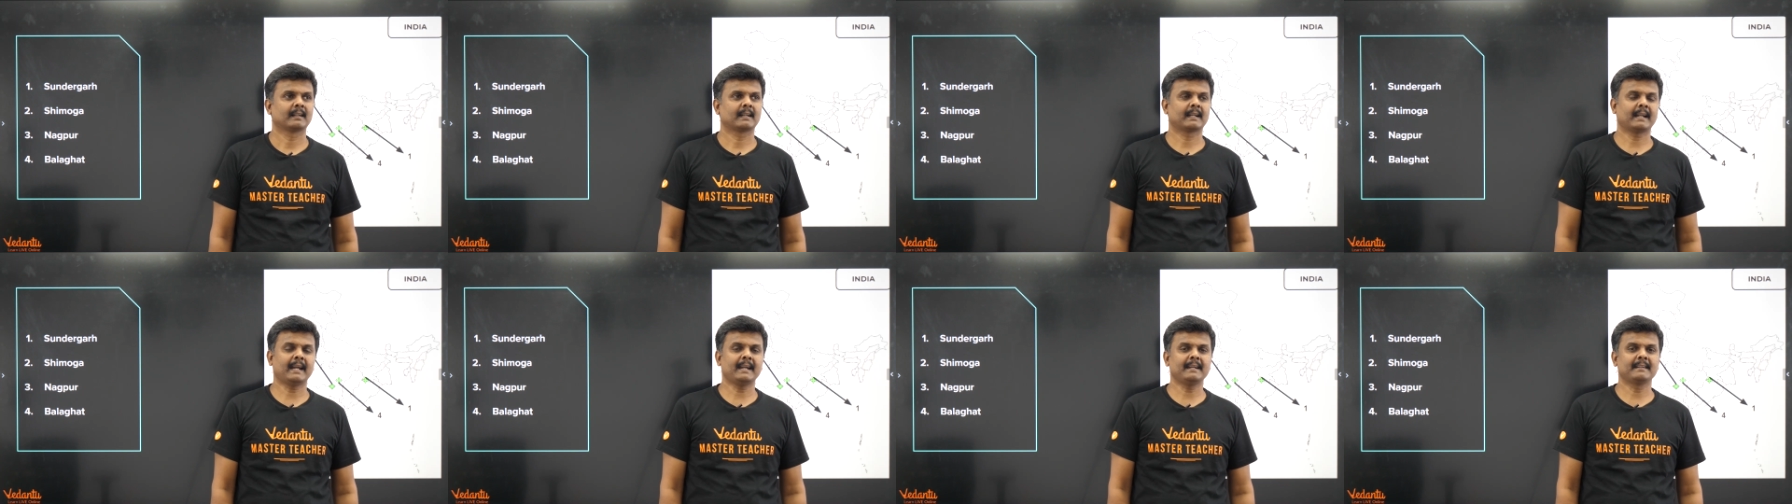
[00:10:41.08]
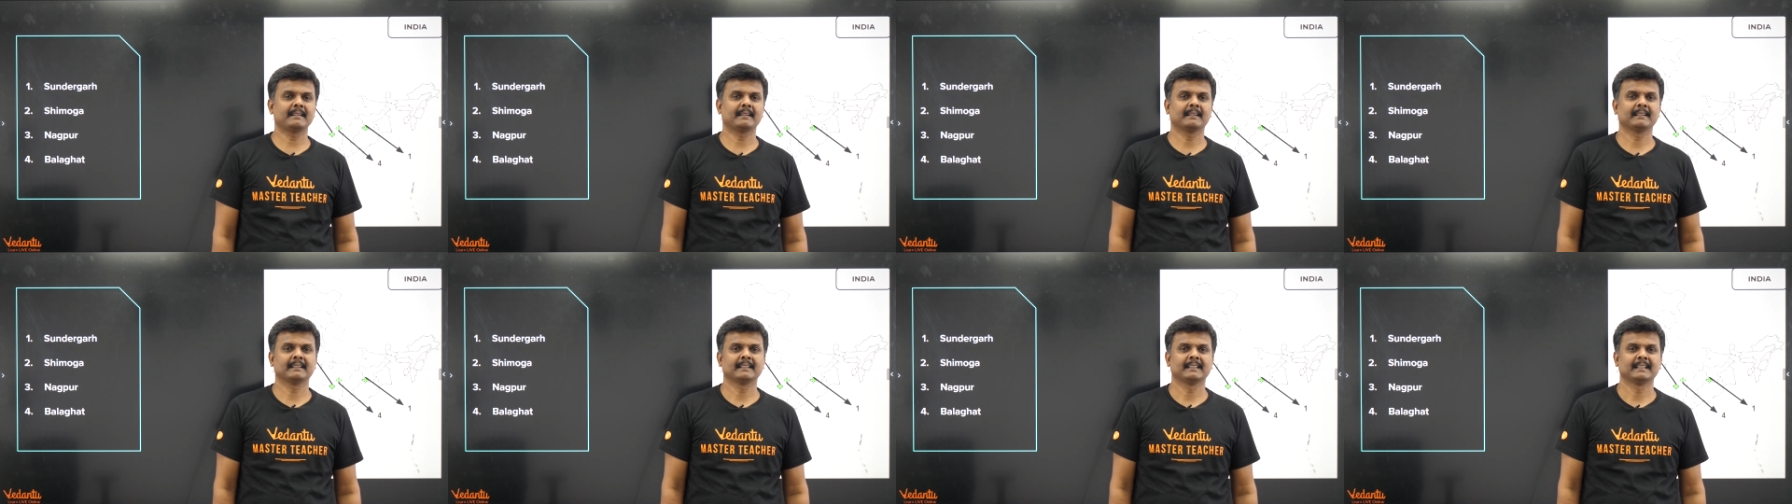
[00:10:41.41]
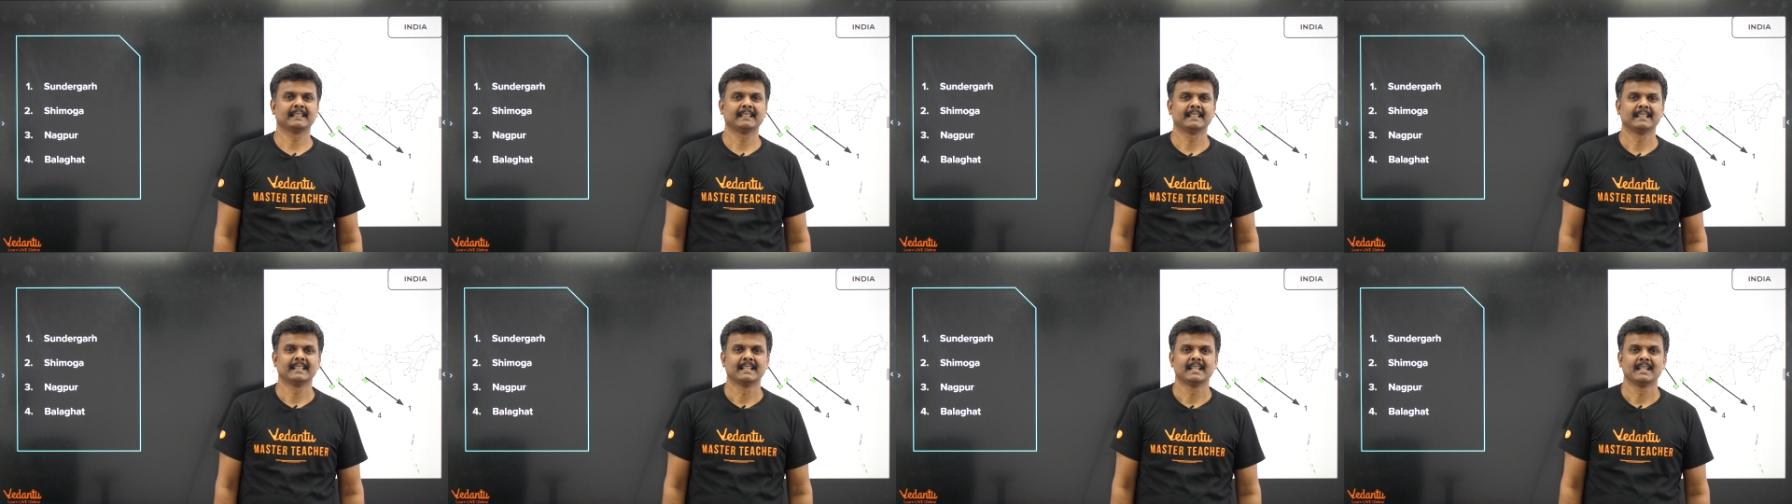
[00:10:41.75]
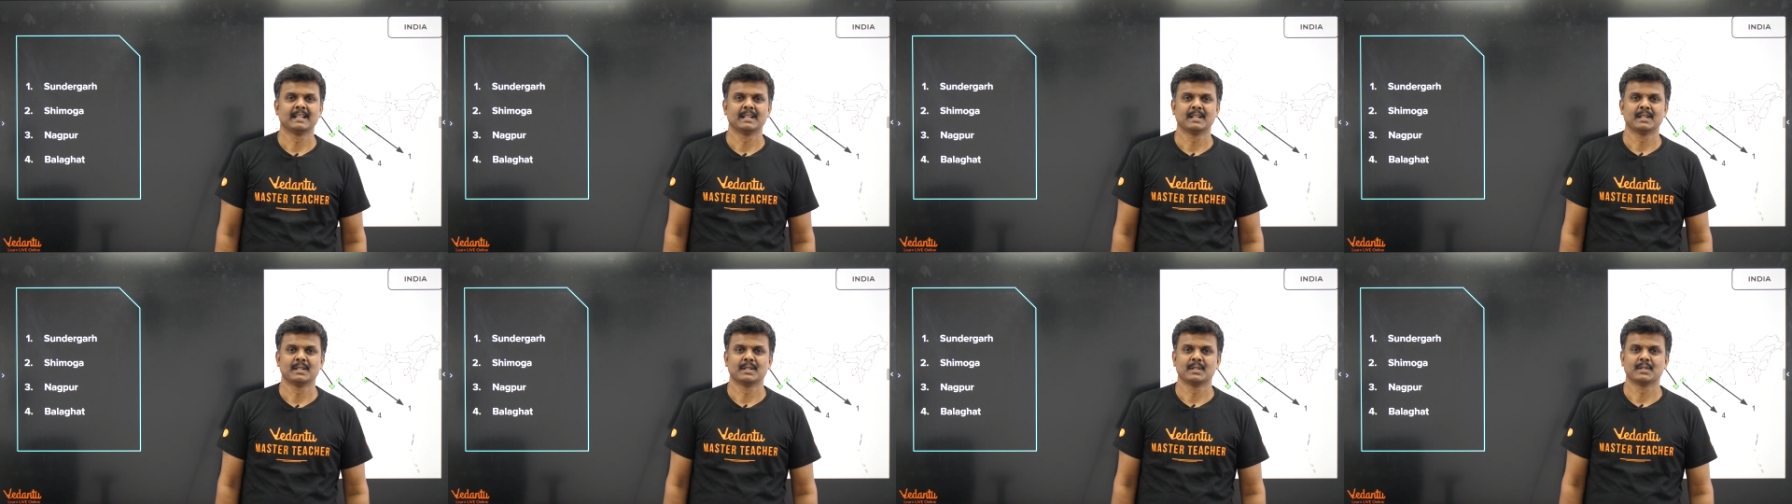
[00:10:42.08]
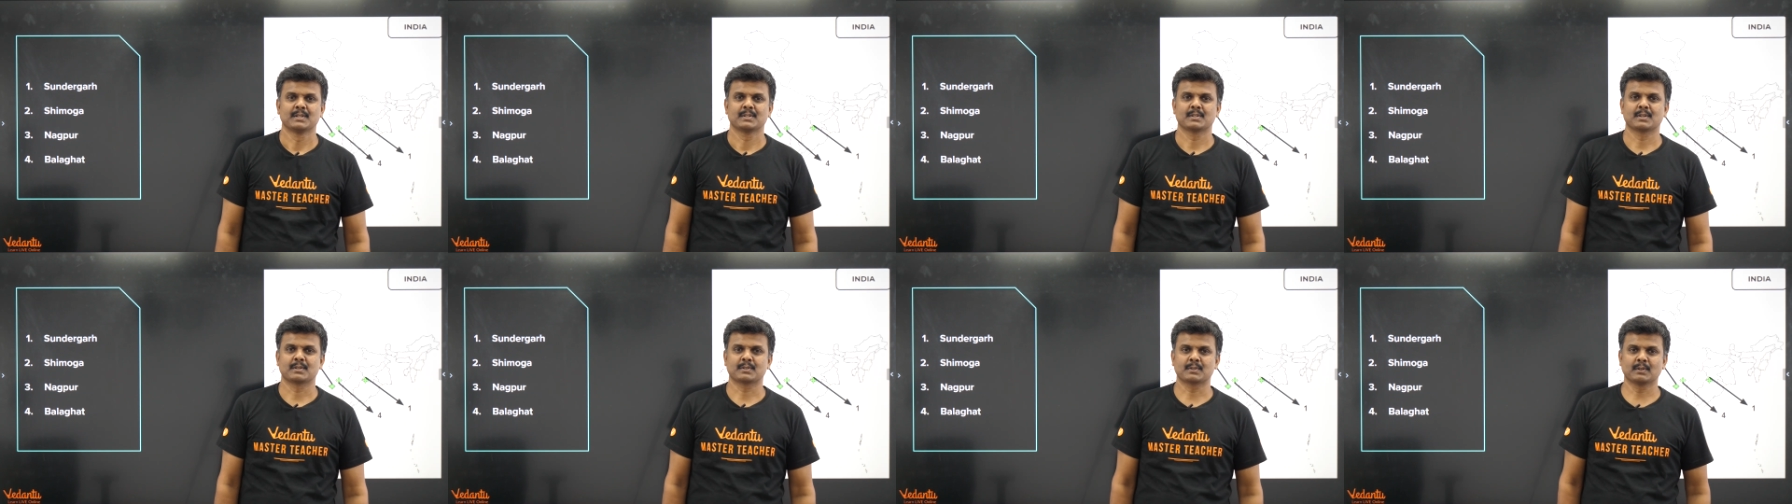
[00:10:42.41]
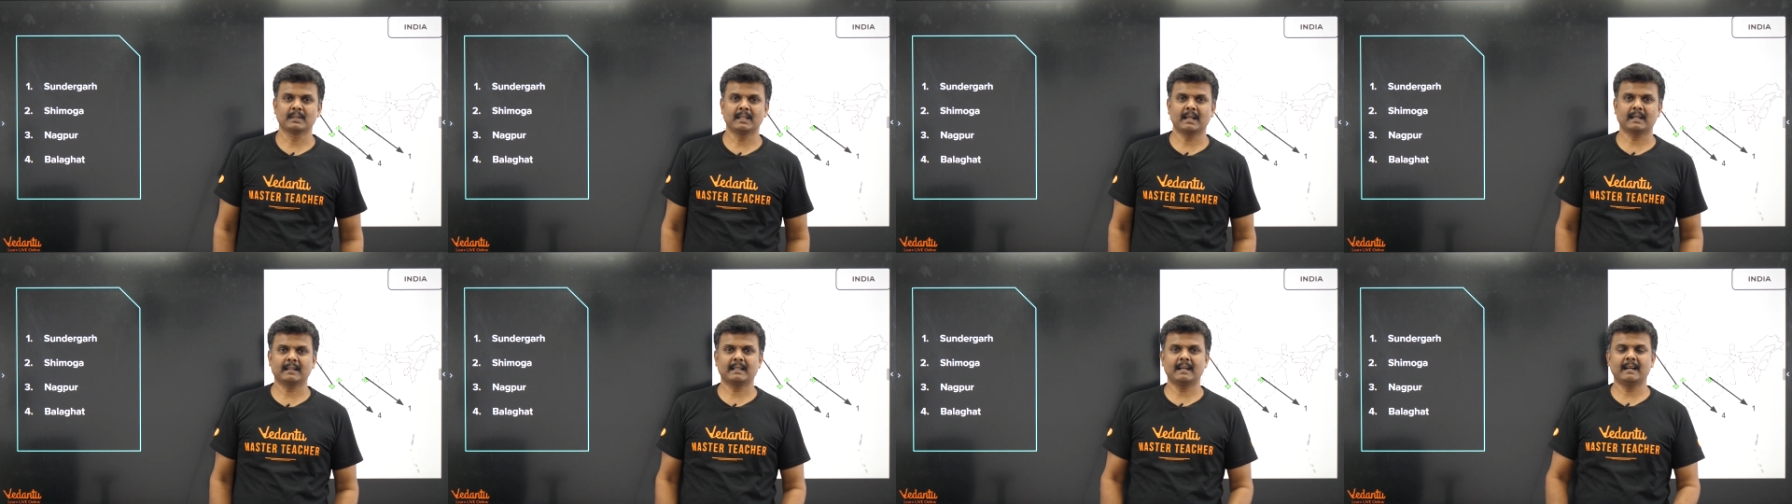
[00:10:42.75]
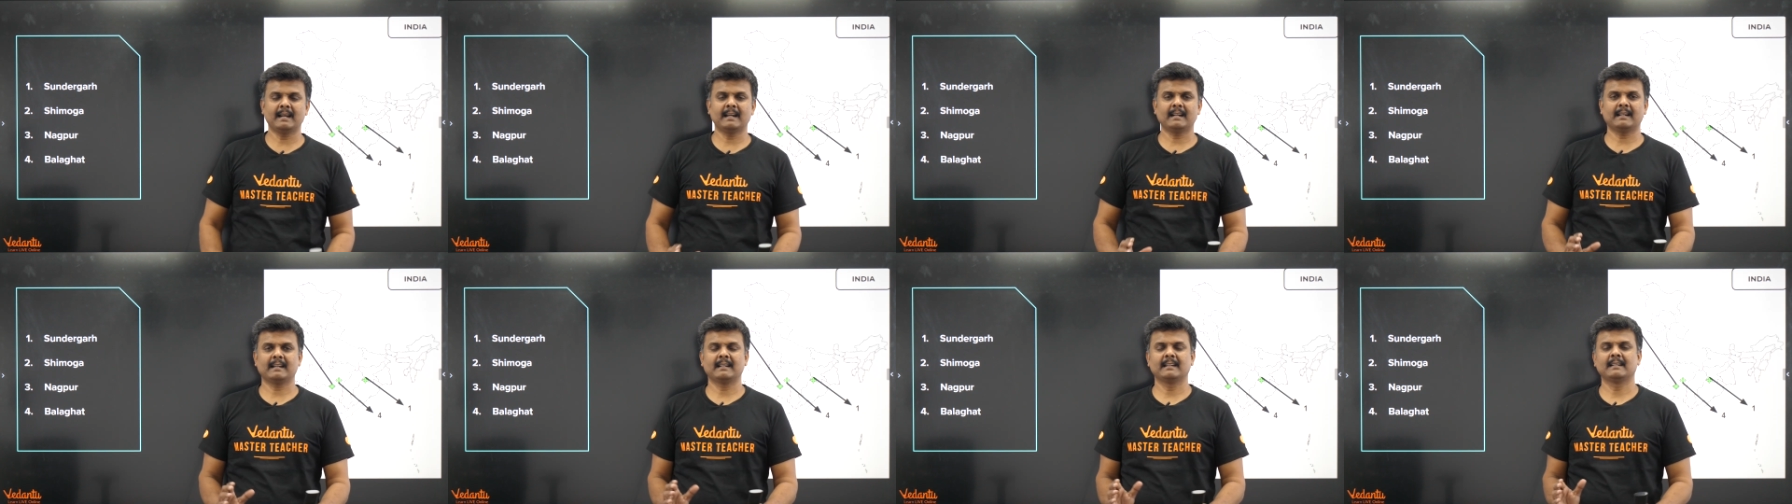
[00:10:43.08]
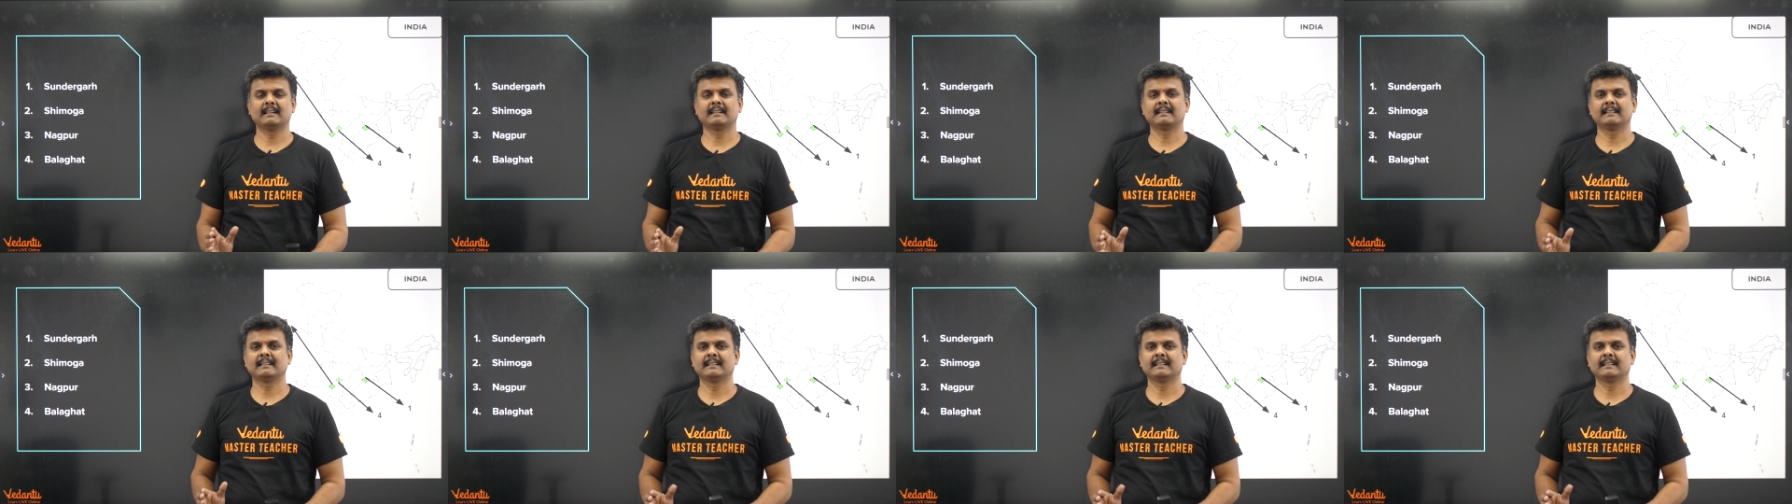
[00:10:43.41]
Right? So Sundargarh.